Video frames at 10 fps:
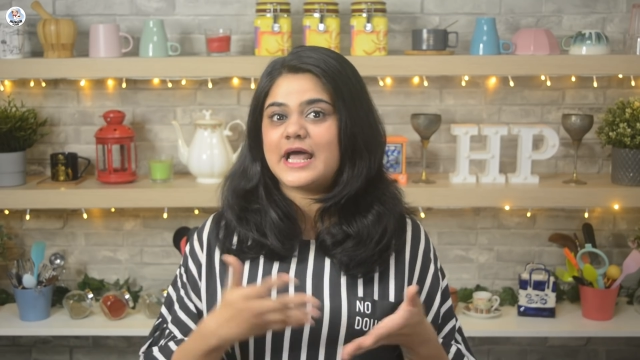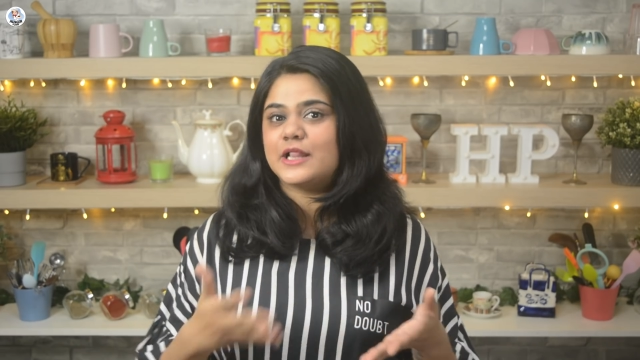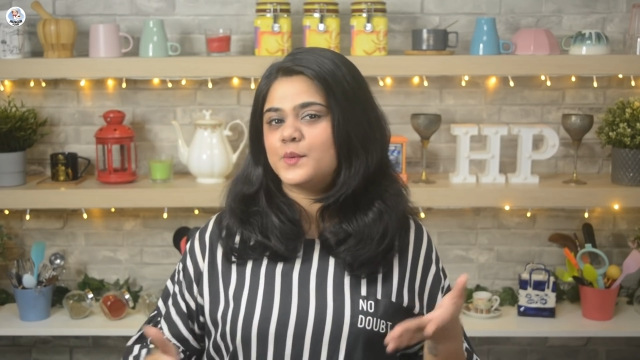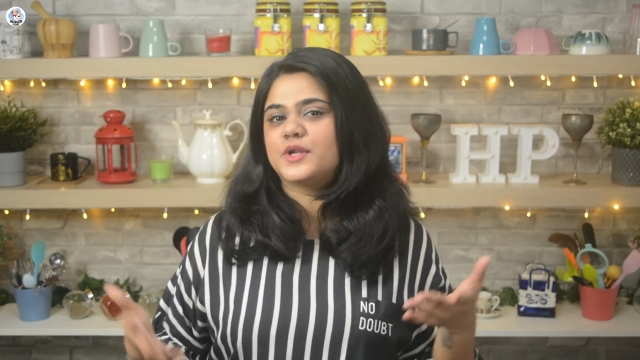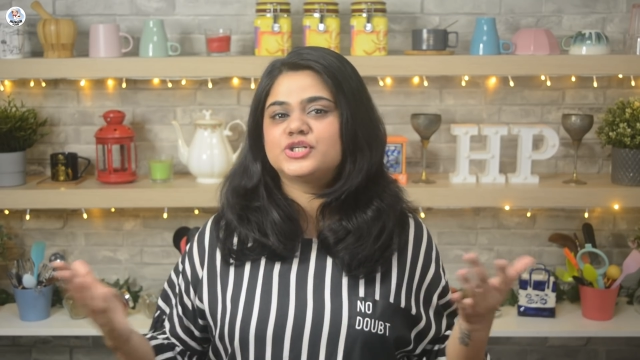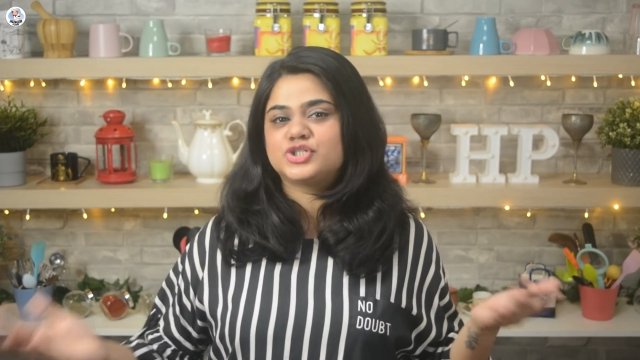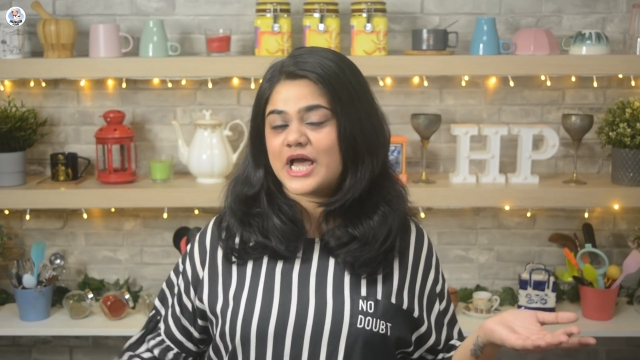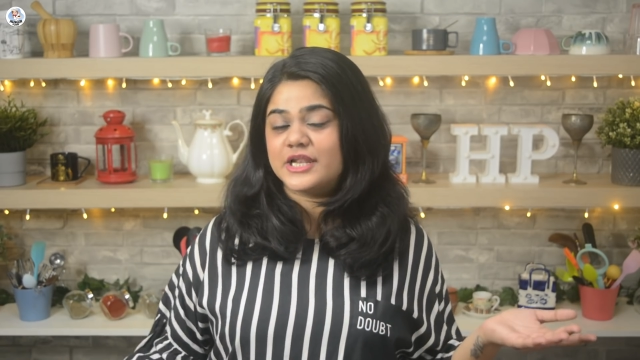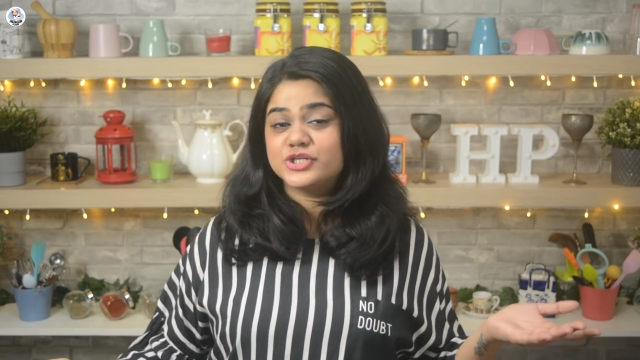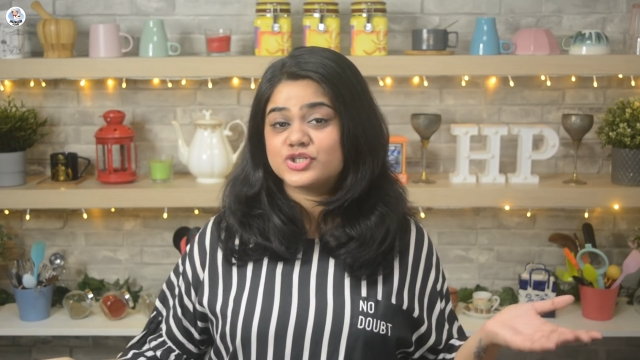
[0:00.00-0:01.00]
Dalgona
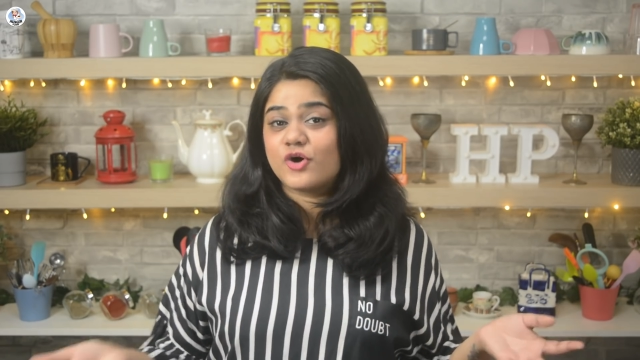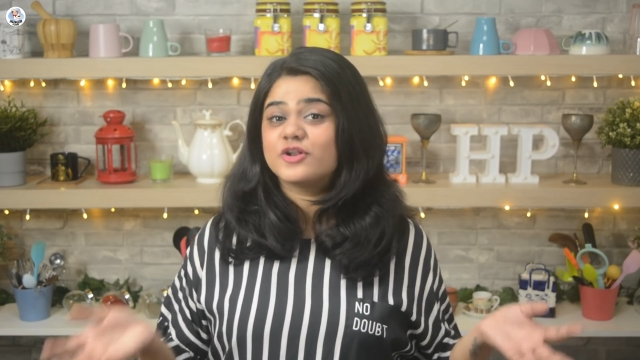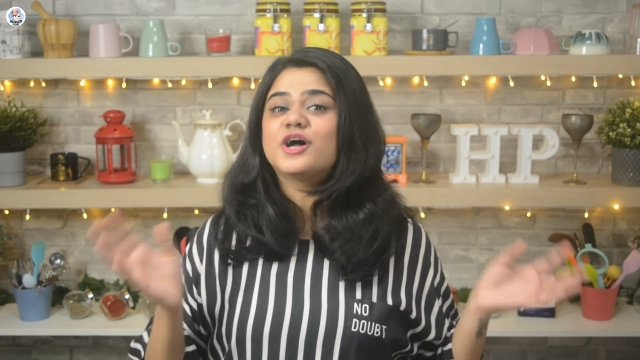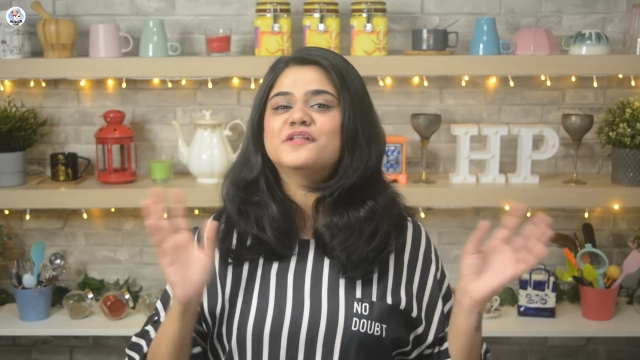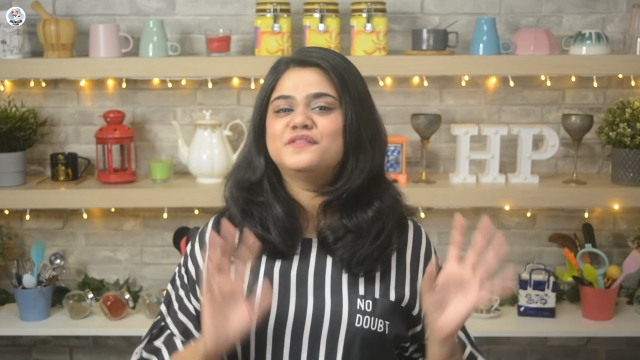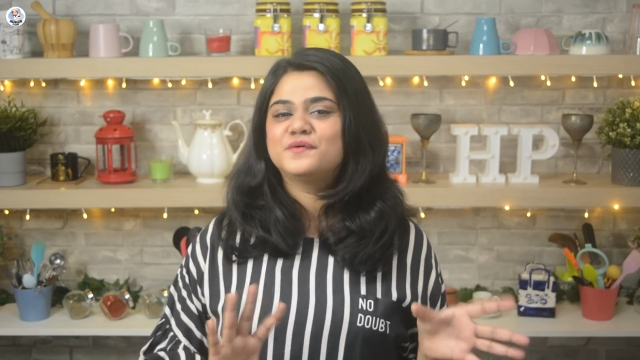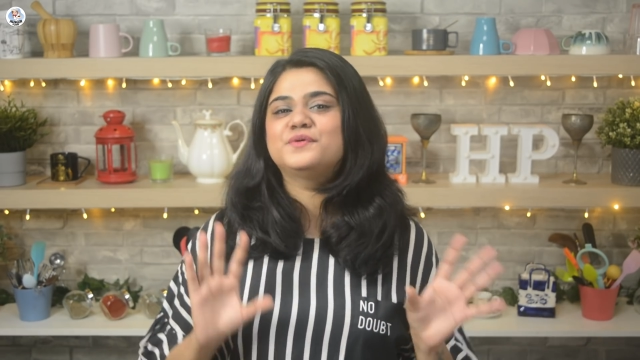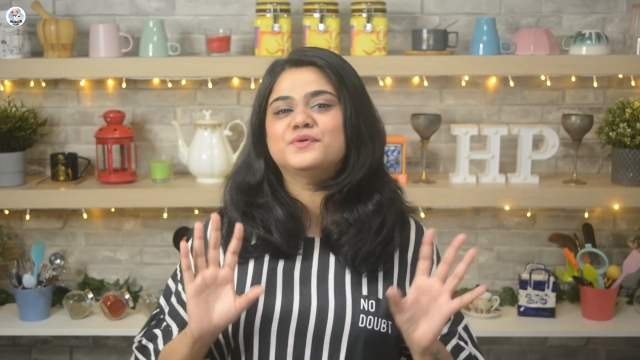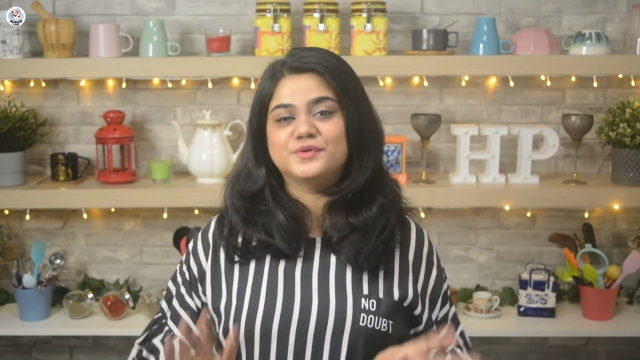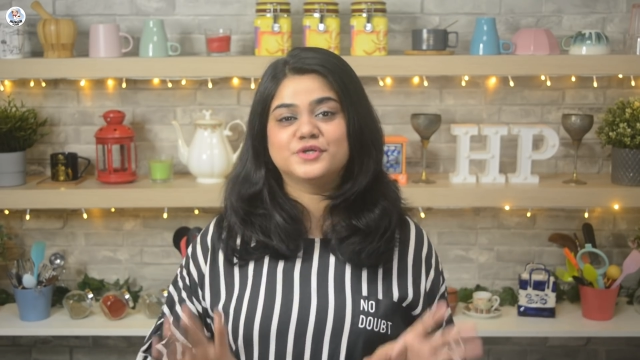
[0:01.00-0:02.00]
challenge on our new
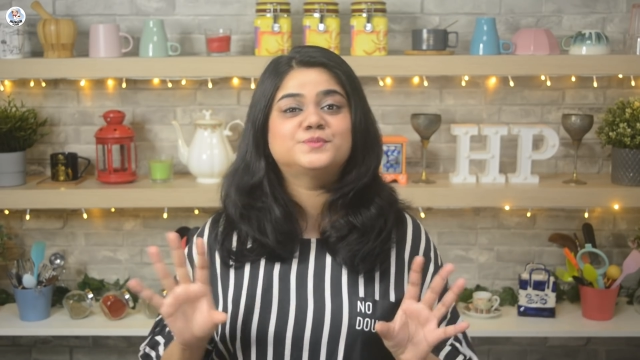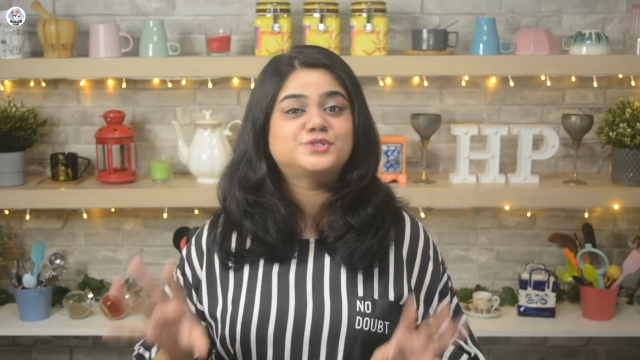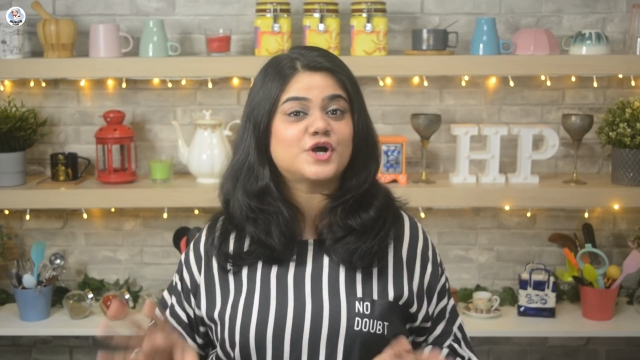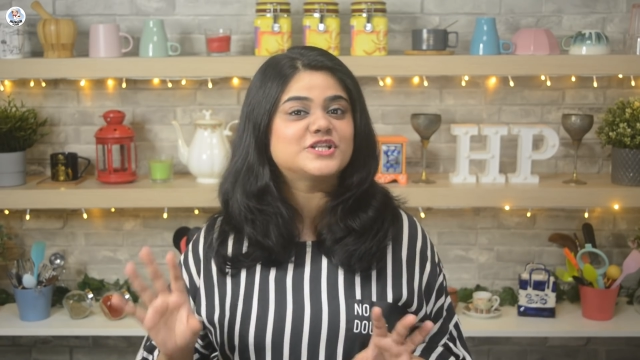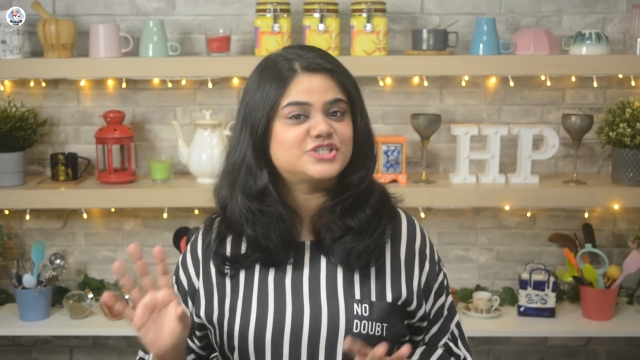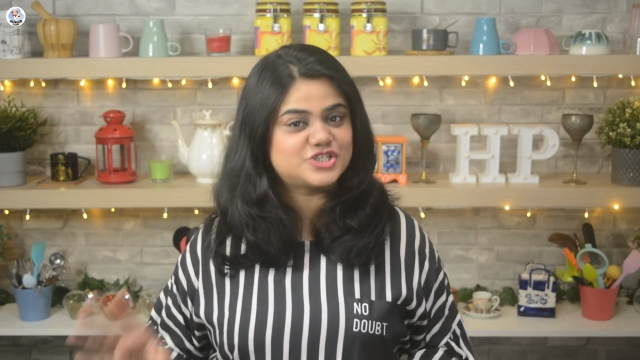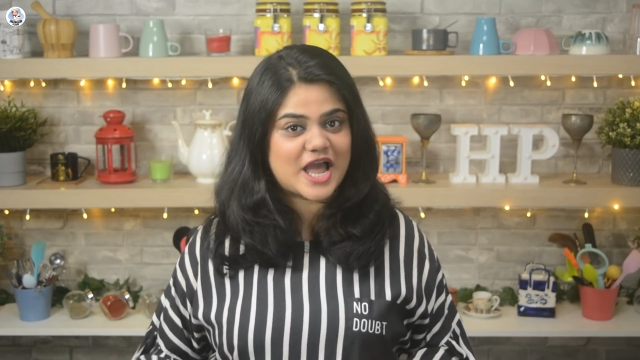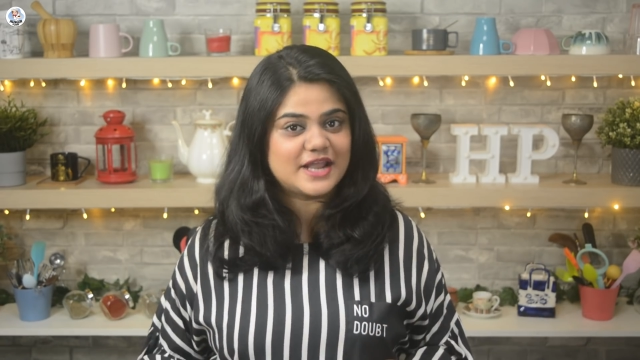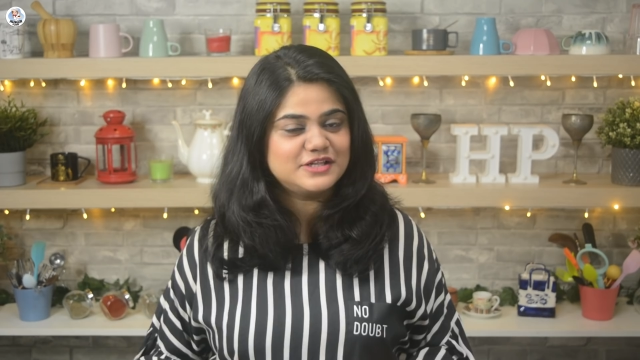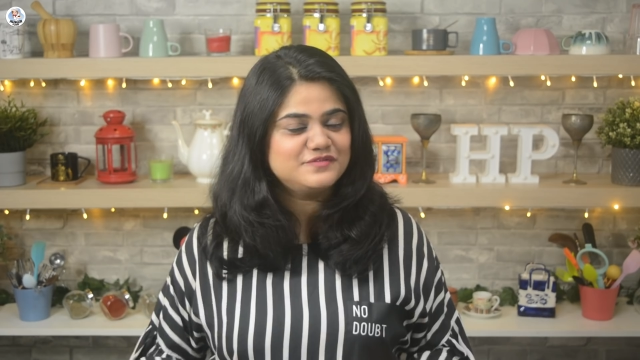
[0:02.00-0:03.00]
YouTube Shorts channel.